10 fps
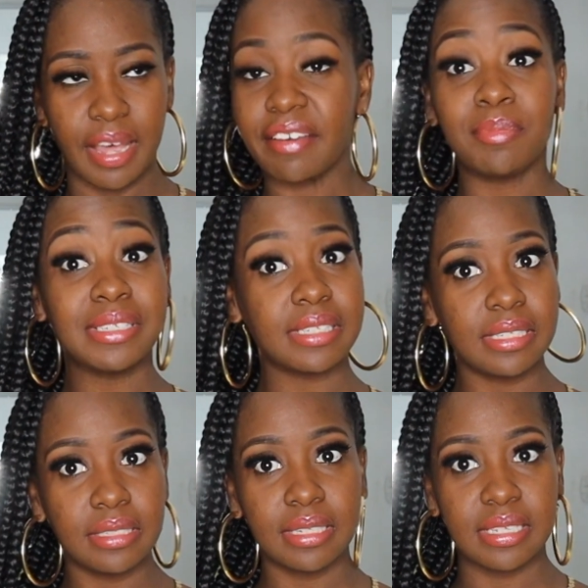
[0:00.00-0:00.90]
I've been
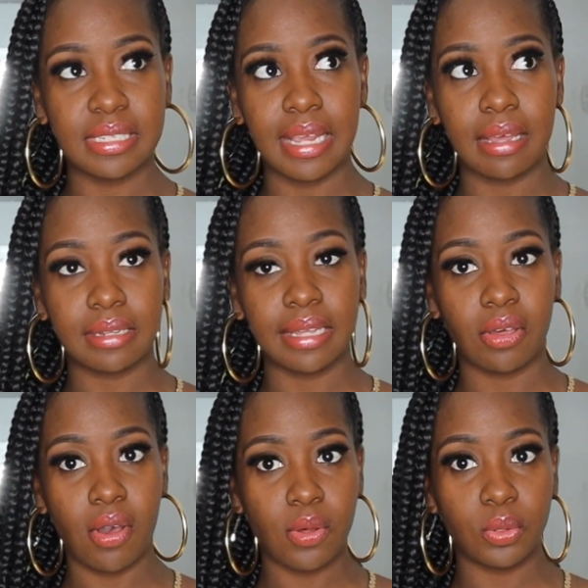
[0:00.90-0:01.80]
seeing this style
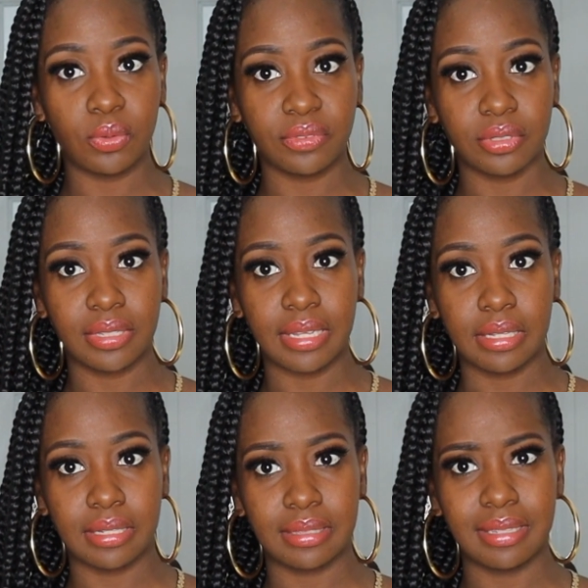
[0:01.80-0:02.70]
like all over.
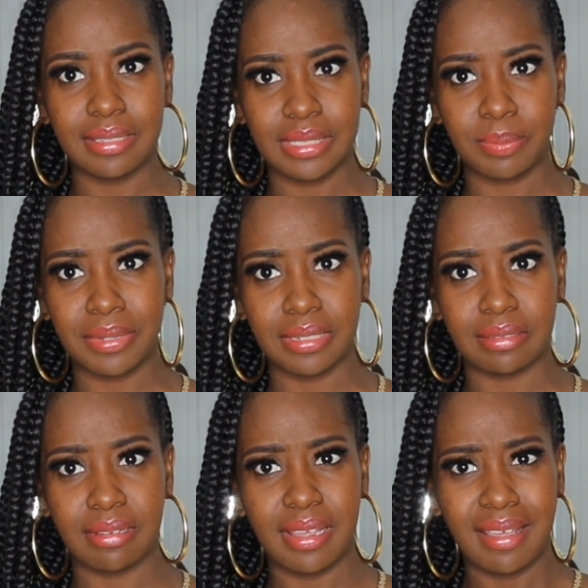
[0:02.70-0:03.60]
Like I think it's been
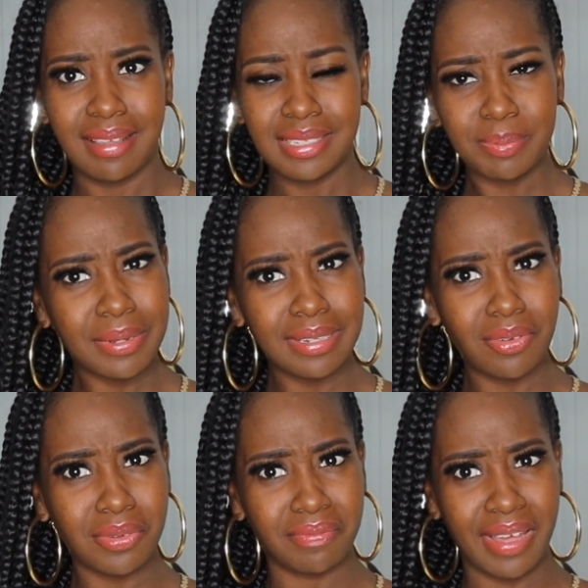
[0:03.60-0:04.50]
it's been
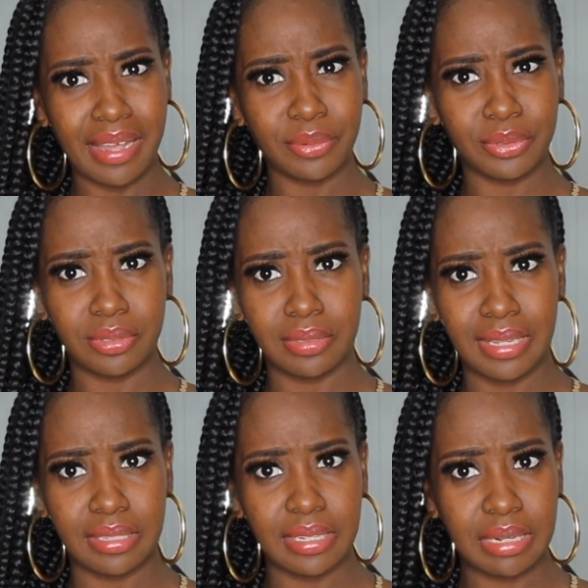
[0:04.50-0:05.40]
going viral.
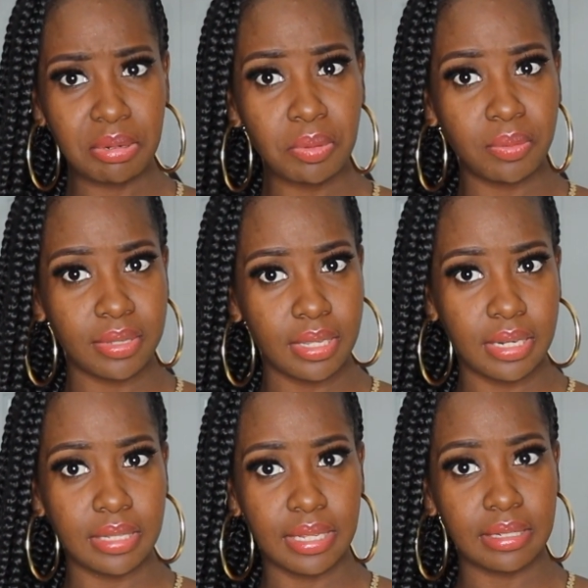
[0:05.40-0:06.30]
Like a lot of people have been
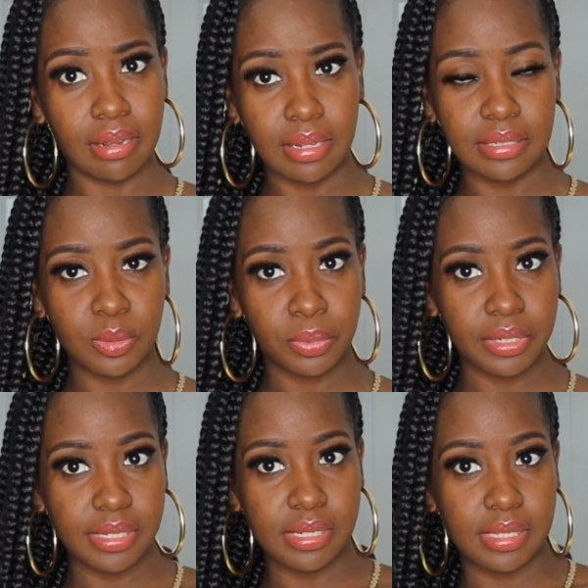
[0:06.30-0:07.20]
getting like knotless
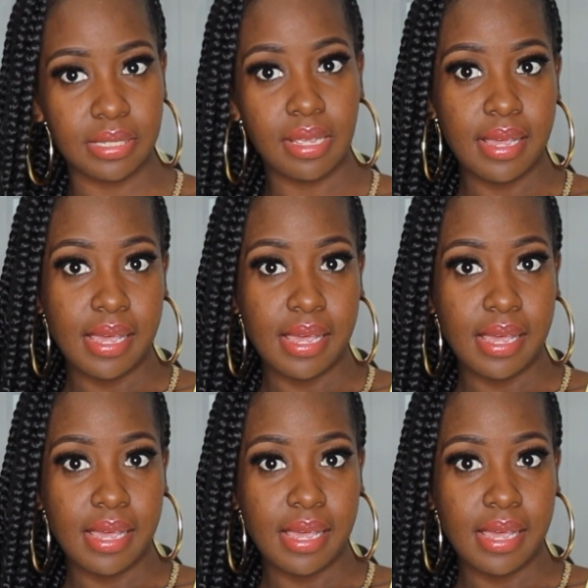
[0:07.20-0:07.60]
braids.